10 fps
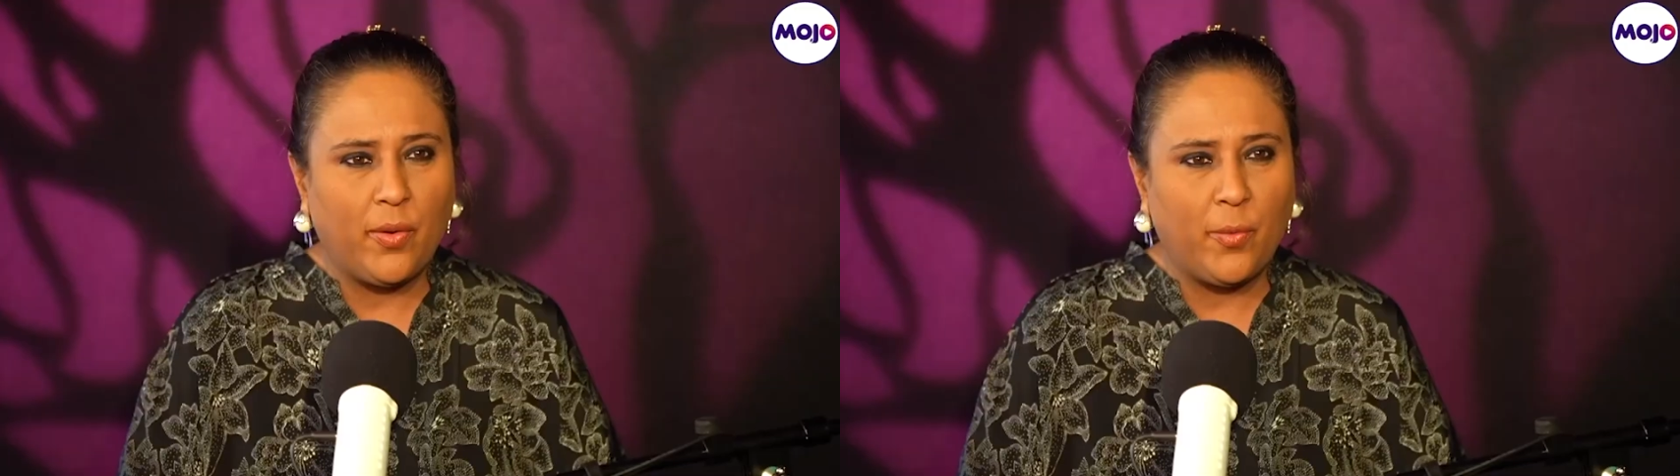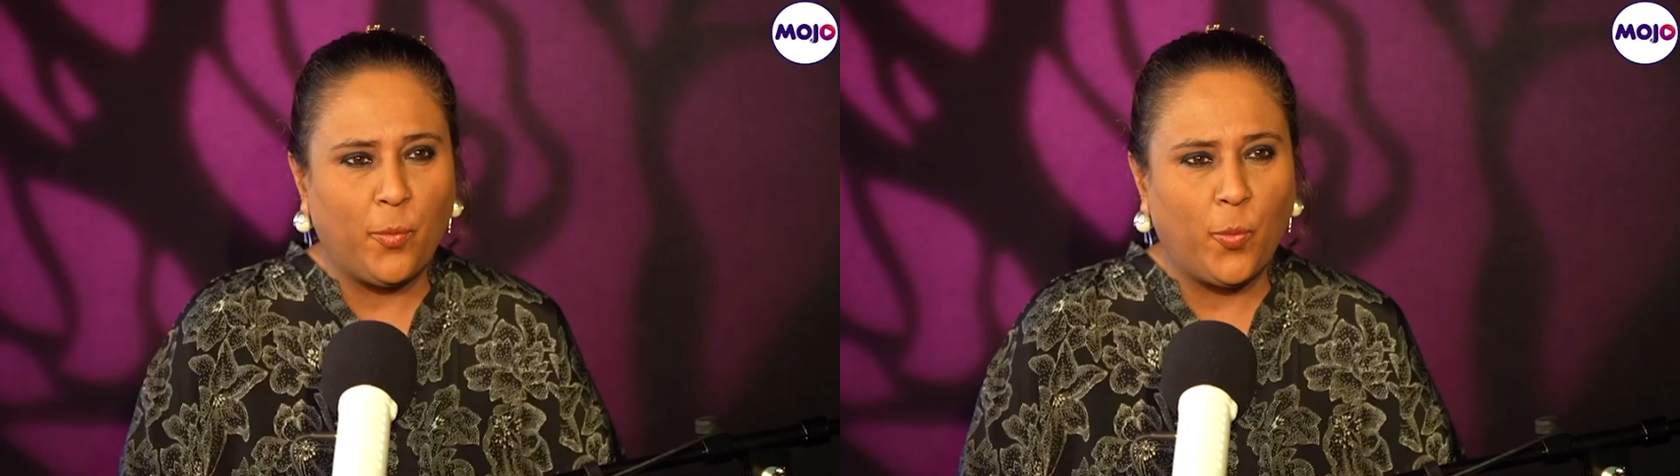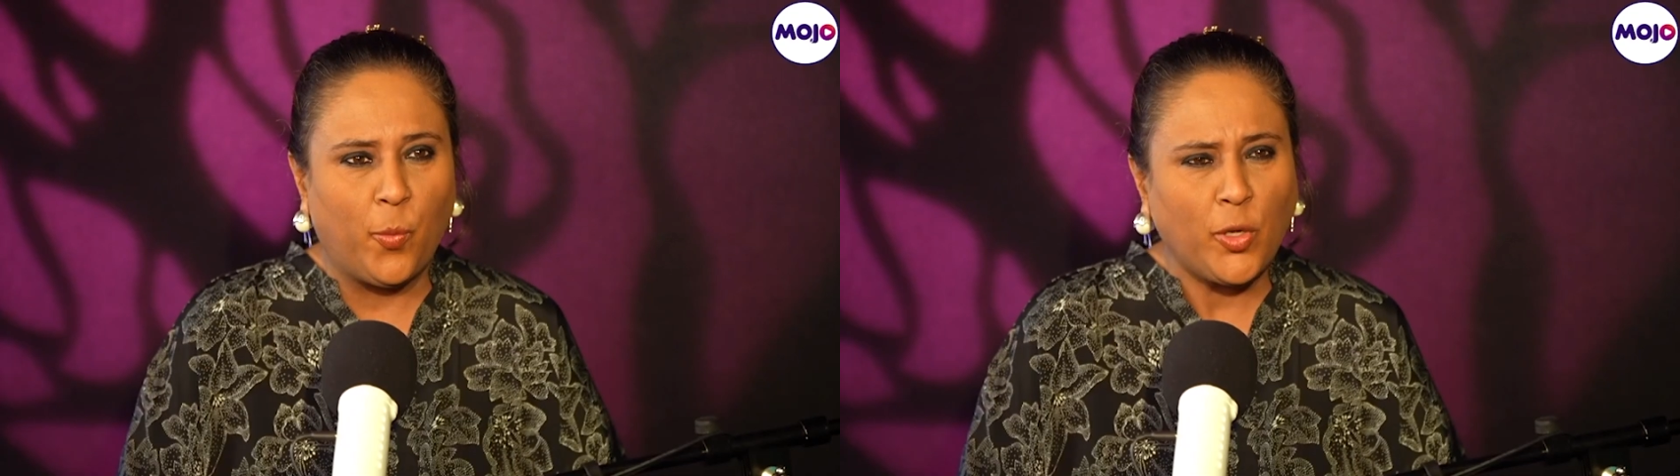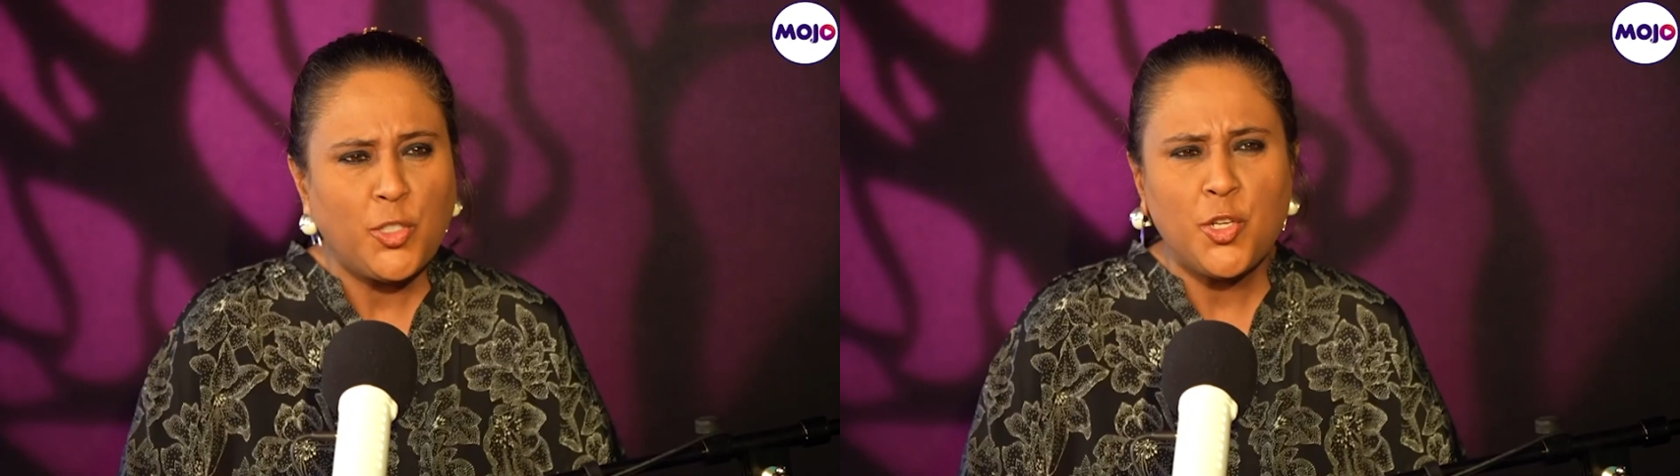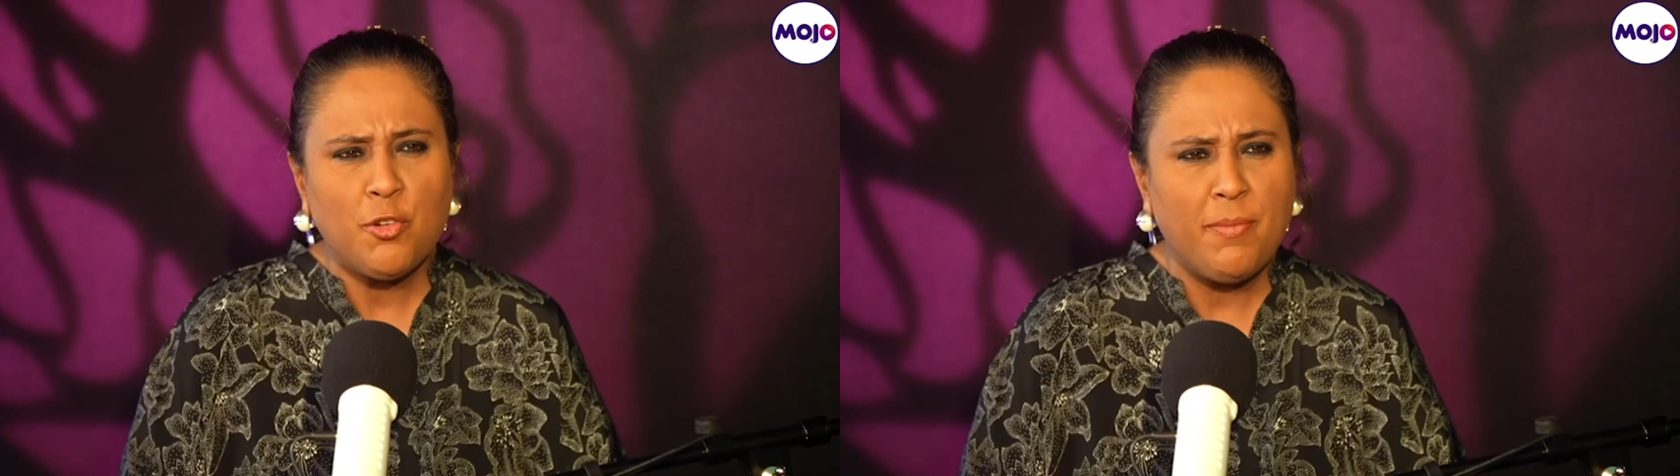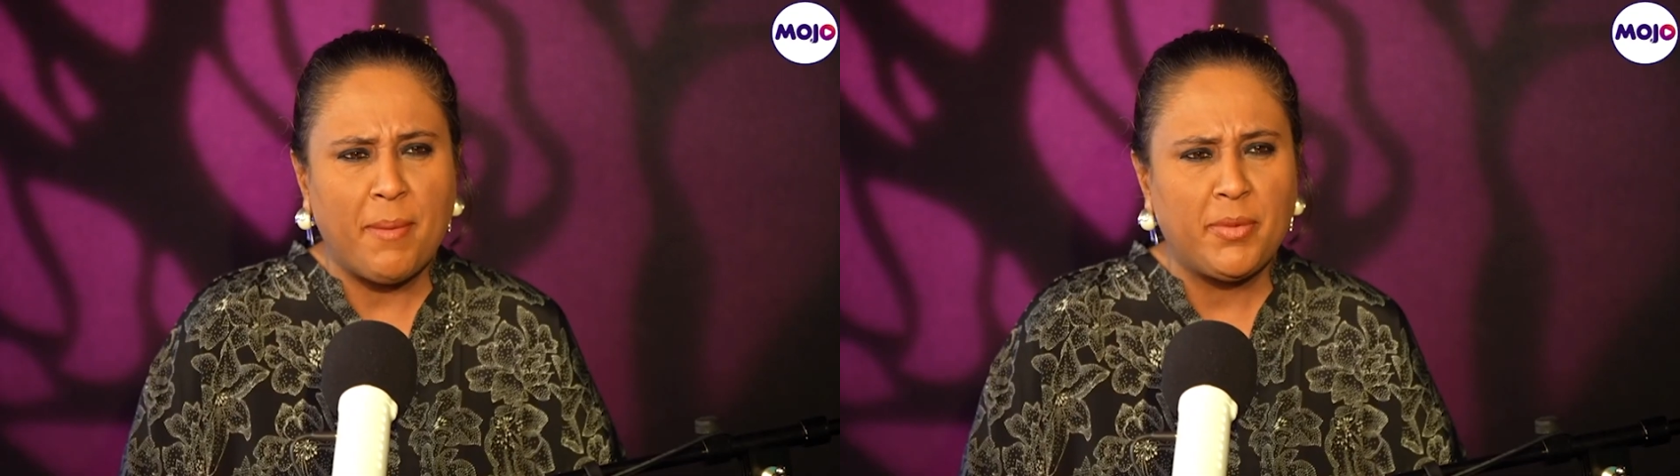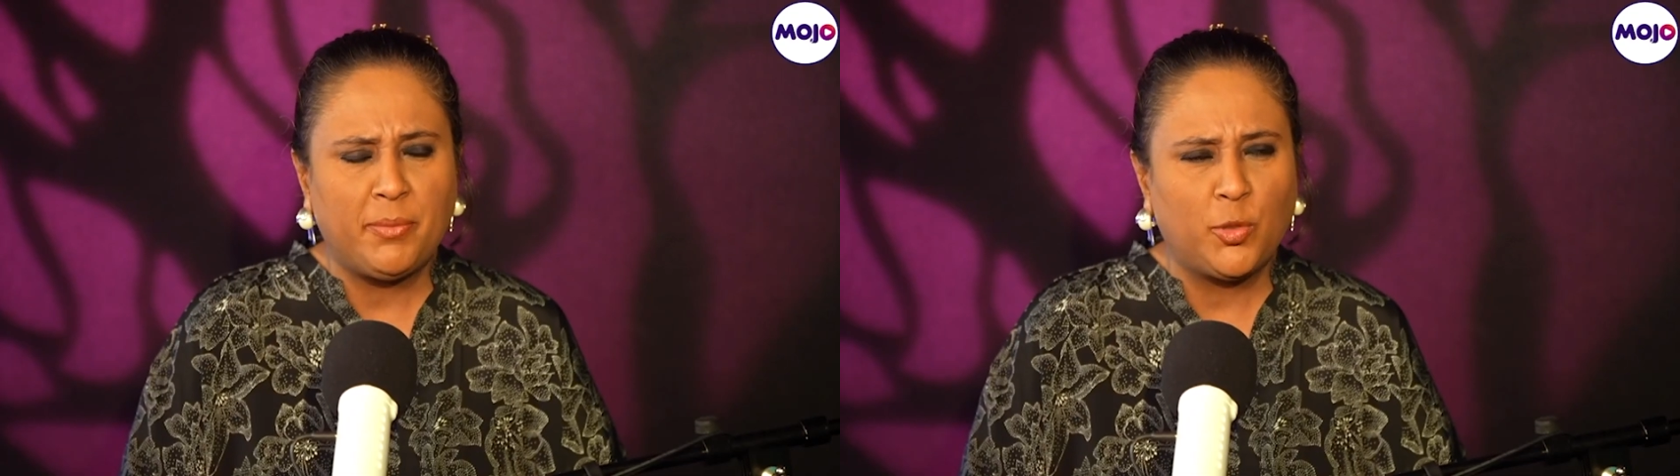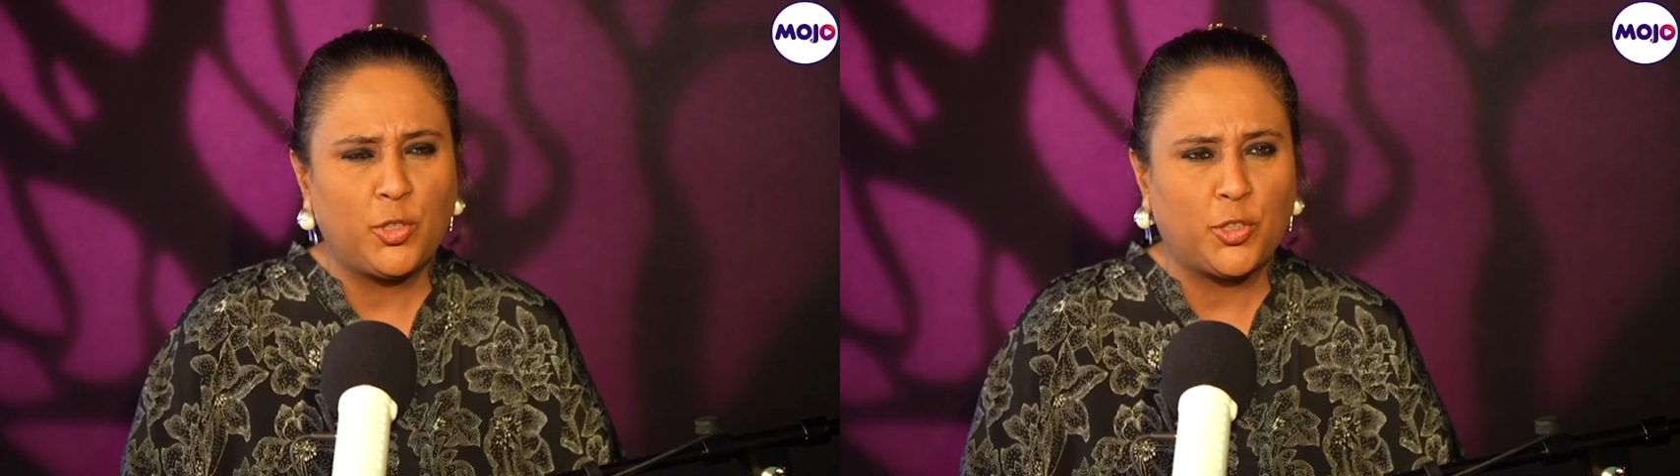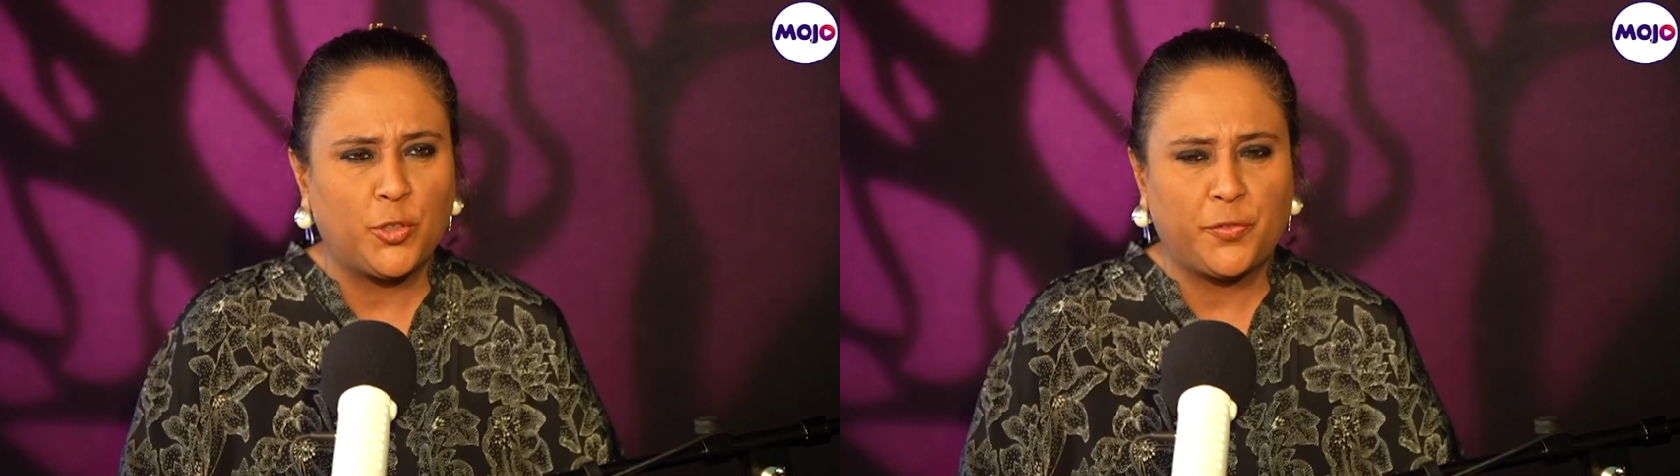What do you remember most